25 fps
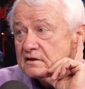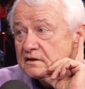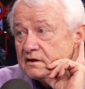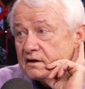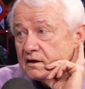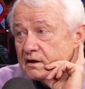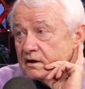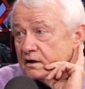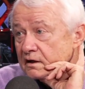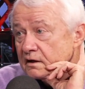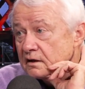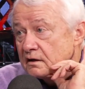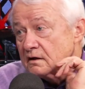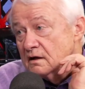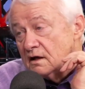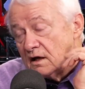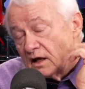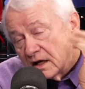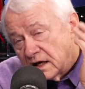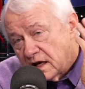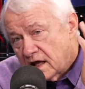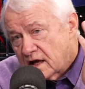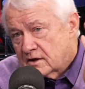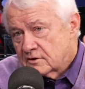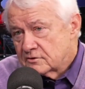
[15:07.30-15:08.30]
And
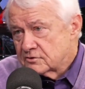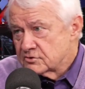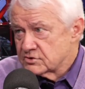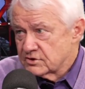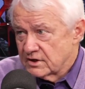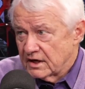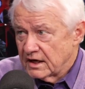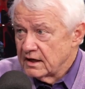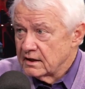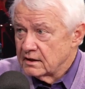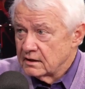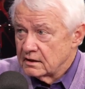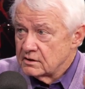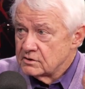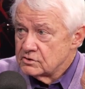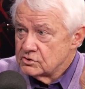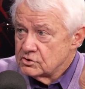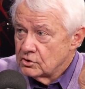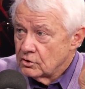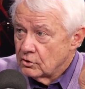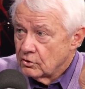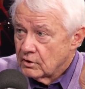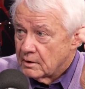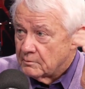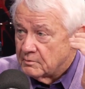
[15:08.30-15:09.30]
I understand it.
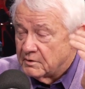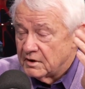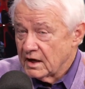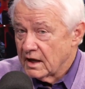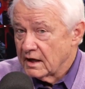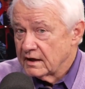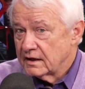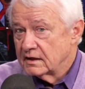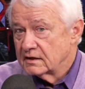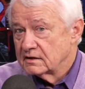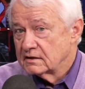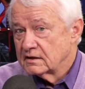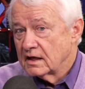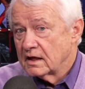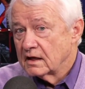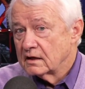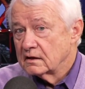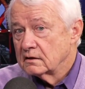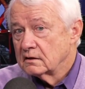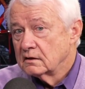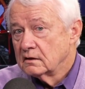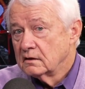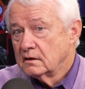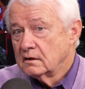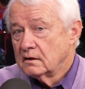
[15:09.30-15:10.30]
I mean, I get that.
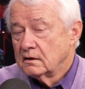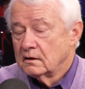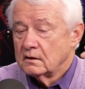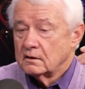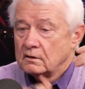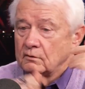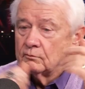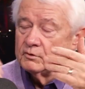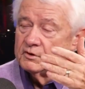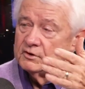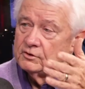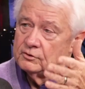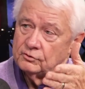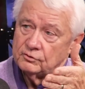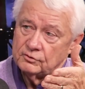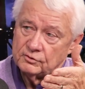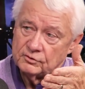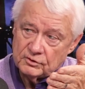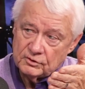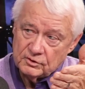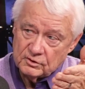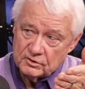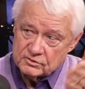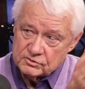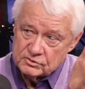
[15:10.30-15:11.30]
We do,
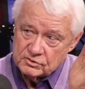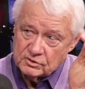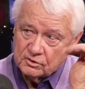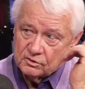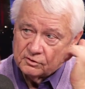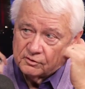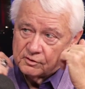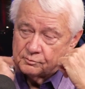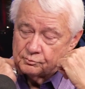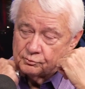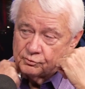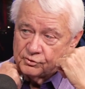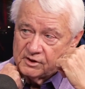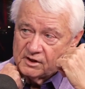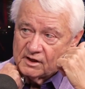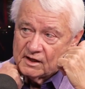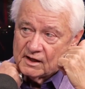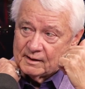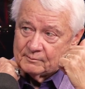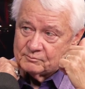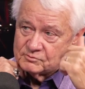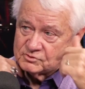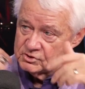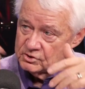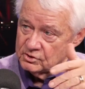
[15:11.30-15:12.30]
as you know, the
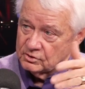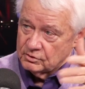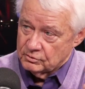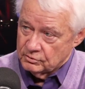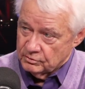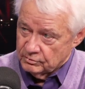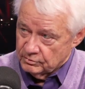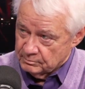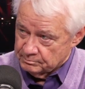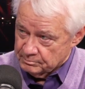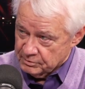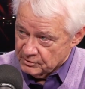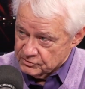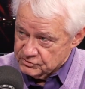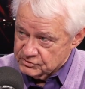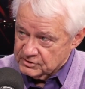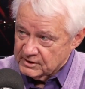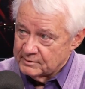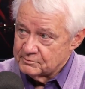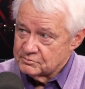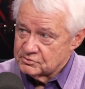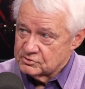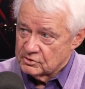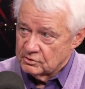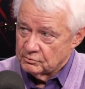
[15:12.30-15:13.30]
pregame show, the
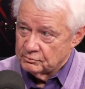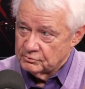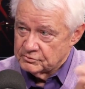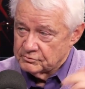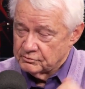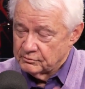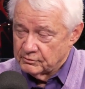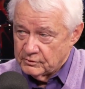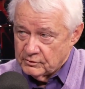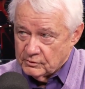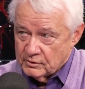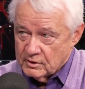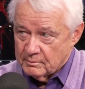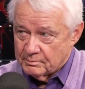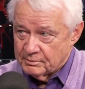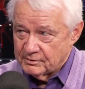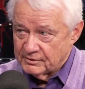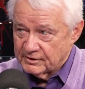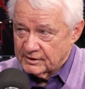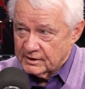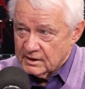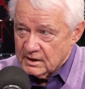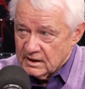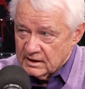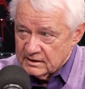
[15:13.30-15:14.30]
postgame show, which we do up on the
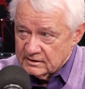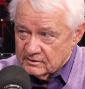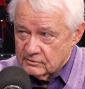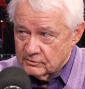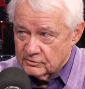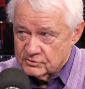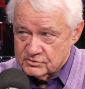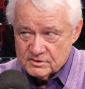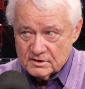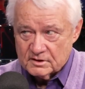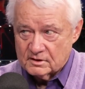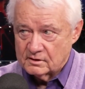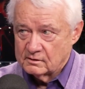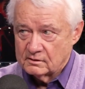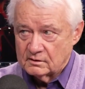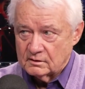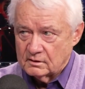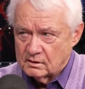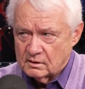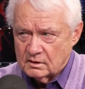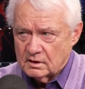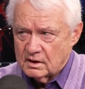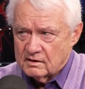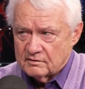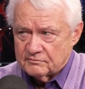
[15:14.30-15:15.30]
concourse. And I
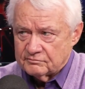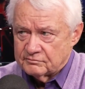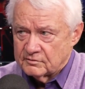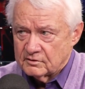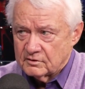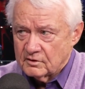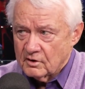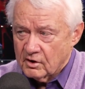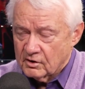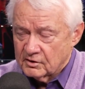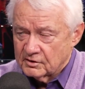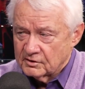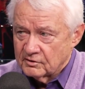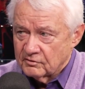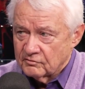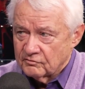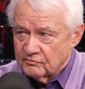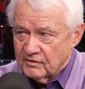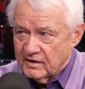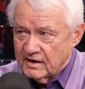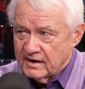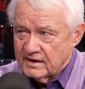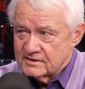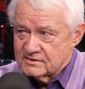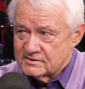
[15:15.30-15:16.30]
love talking to the
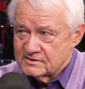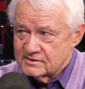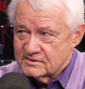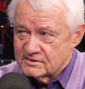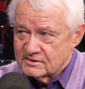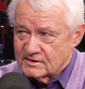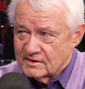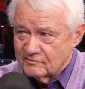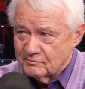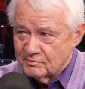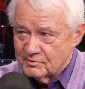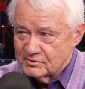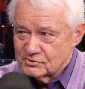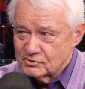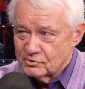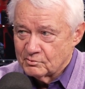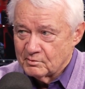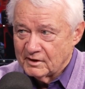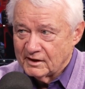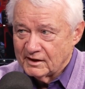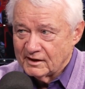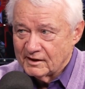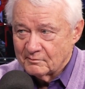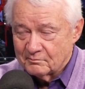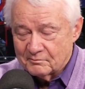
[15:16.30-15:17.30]
fans and stuff, but so
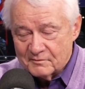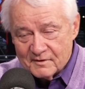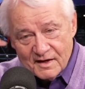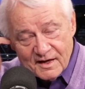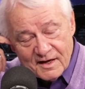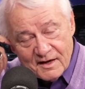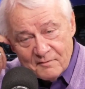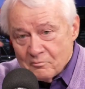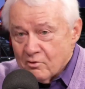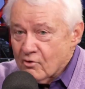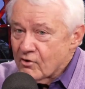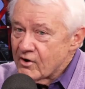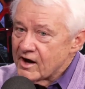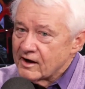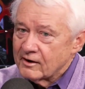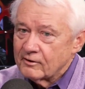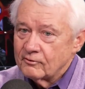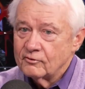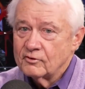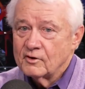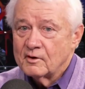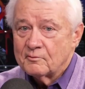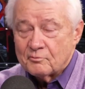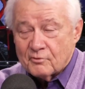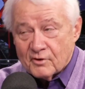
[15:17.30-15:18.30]
many of them, boy, I
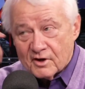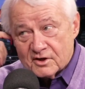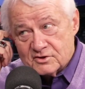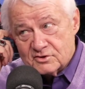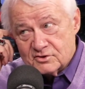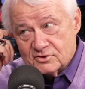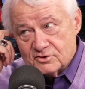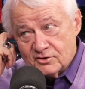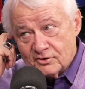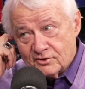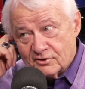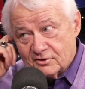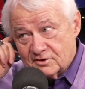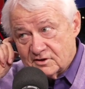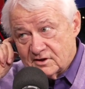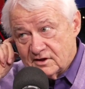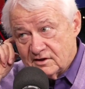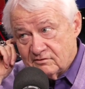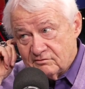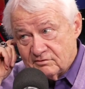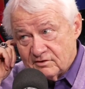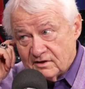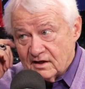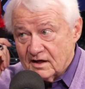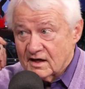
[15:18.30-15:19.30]
grew up watching you on
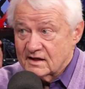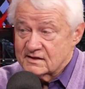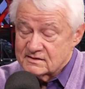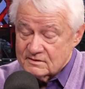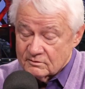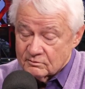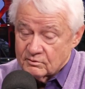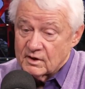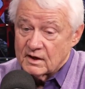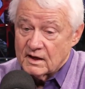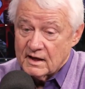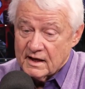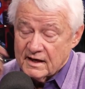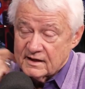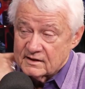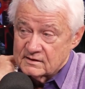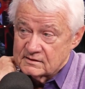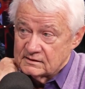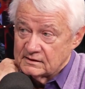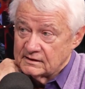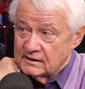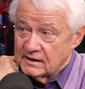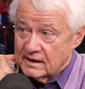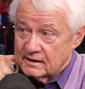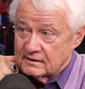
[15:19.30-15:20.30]
TV. I said, well,
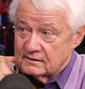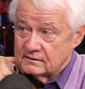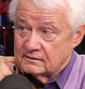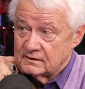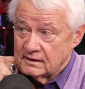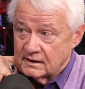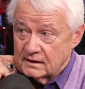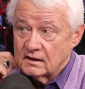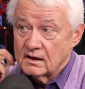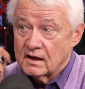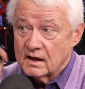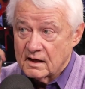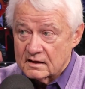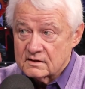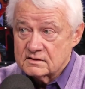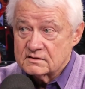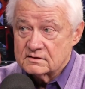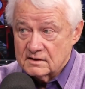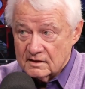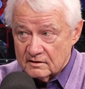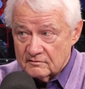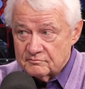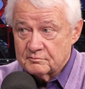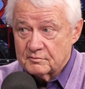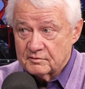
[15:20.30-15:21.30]
actually, I did a lot of
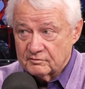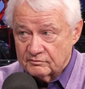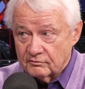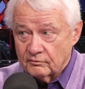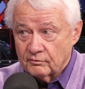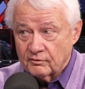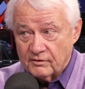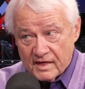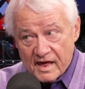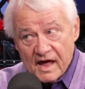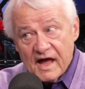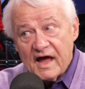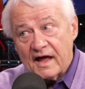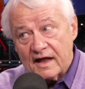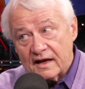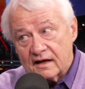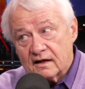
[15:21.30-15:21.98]
stuff before that.